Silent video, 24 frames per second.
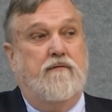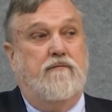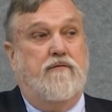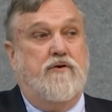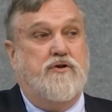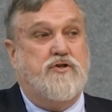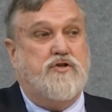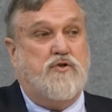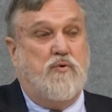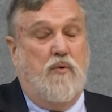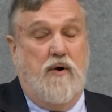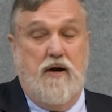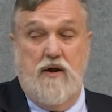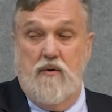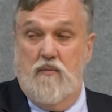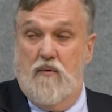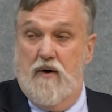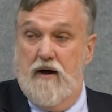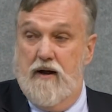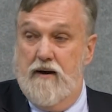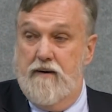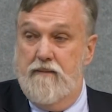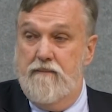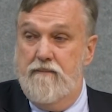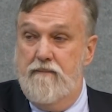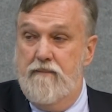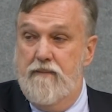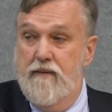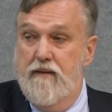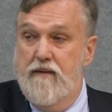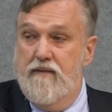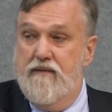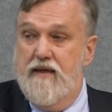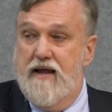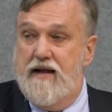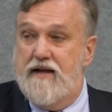Verse 21.
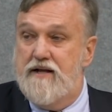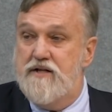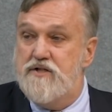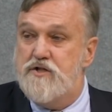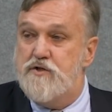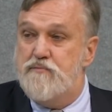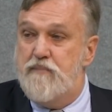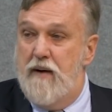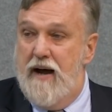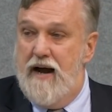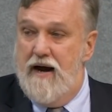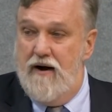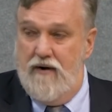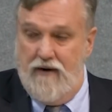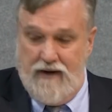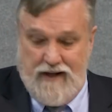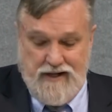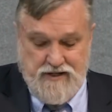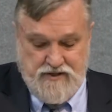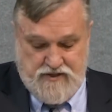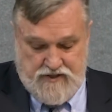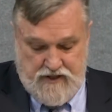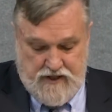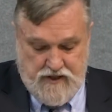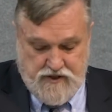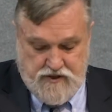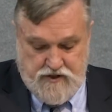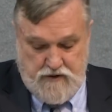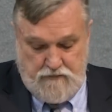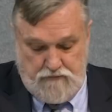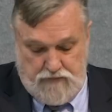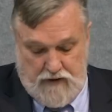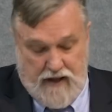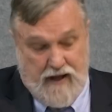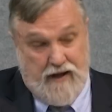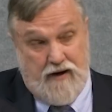They conspire against
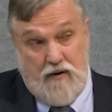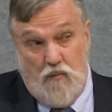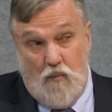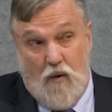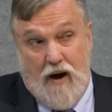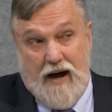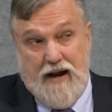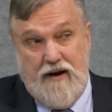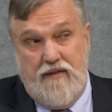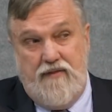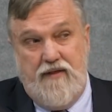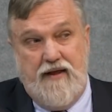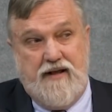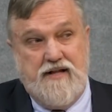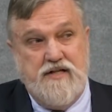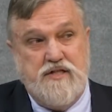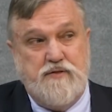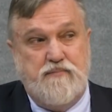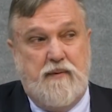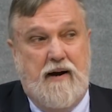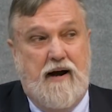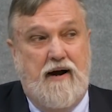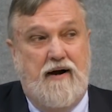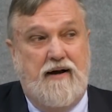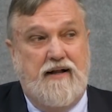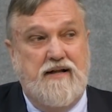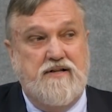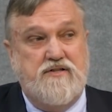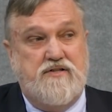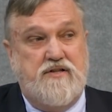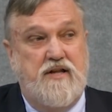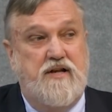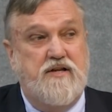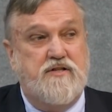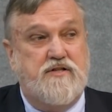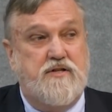innocent blood. And why do they conspire
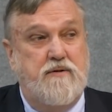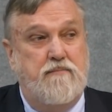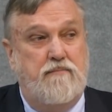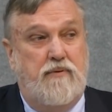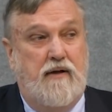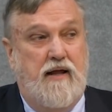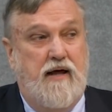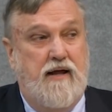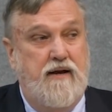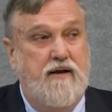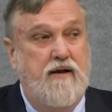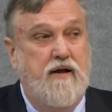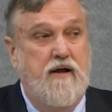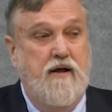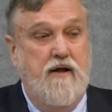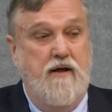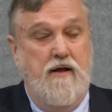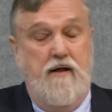against innocent blood?